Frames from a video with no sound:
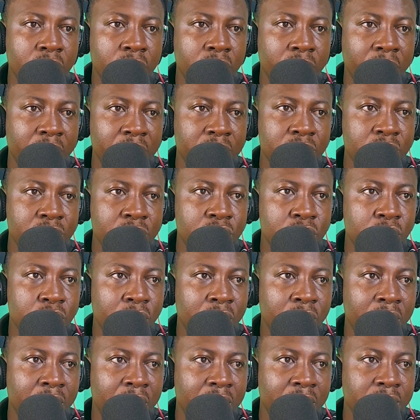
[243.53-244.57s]
Right. So
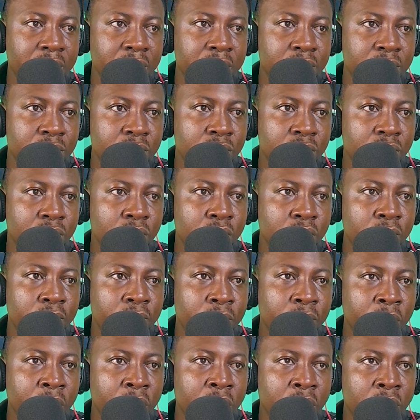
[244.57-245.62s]
here's it. So
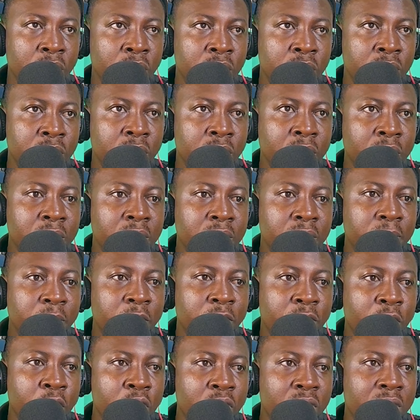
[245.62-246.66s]
you need
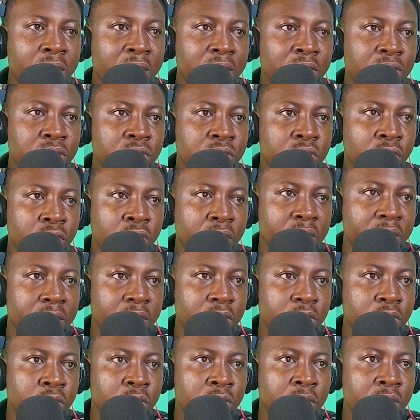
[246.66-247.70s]
before you can
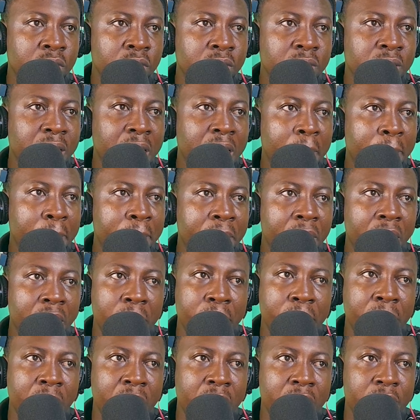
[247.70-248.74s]
join, you need a
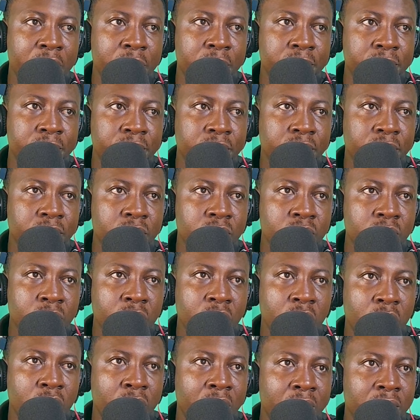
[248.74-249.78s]
PayPal,
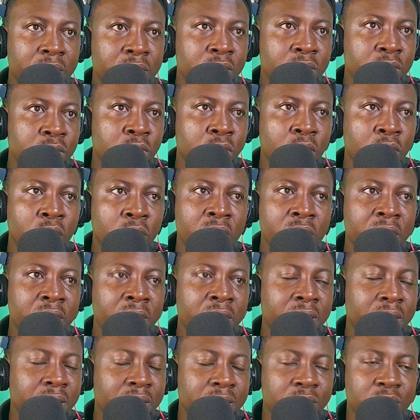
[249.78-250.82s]
right, to log
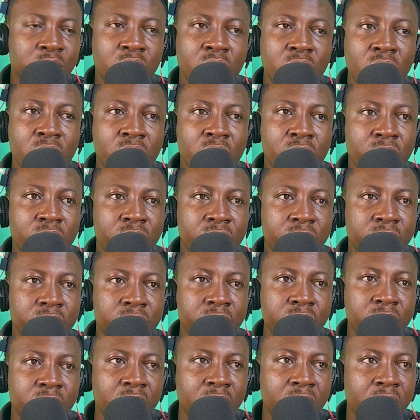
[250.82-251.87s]
in. That's all.
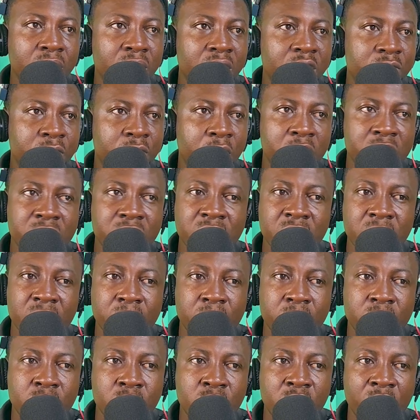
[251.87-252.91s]
It's very
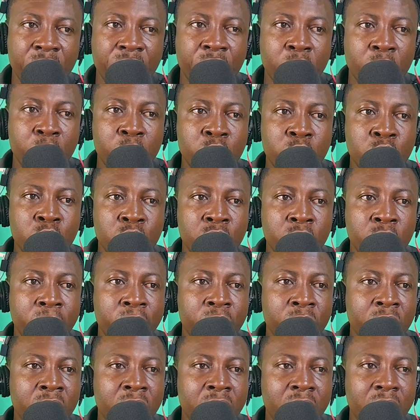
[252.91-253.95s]
simple. So if you're able to
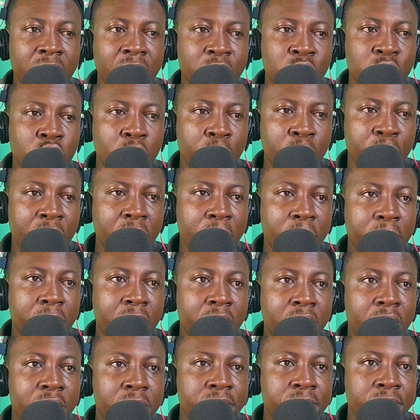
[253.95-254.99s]
get your
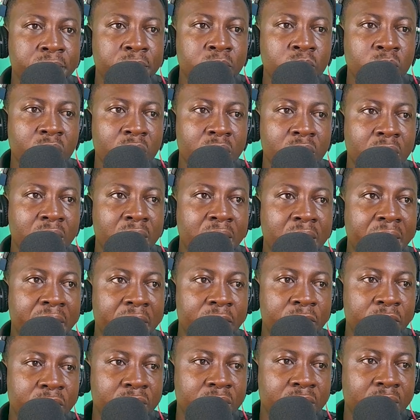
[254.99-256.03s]
PayPal, then
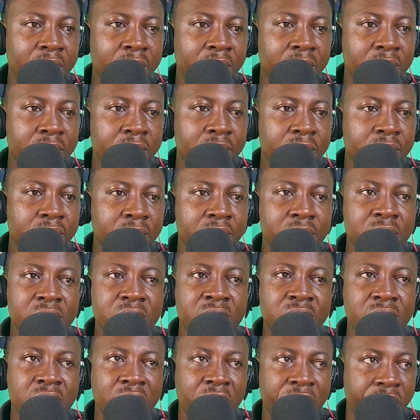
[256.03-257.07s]
everything
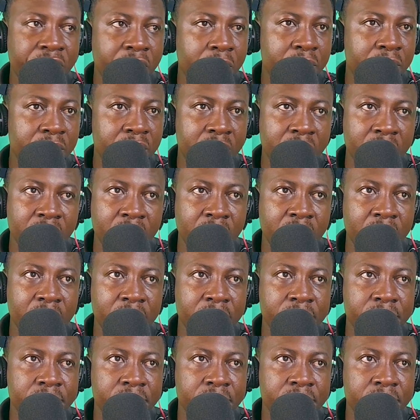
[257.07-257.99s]
start from here.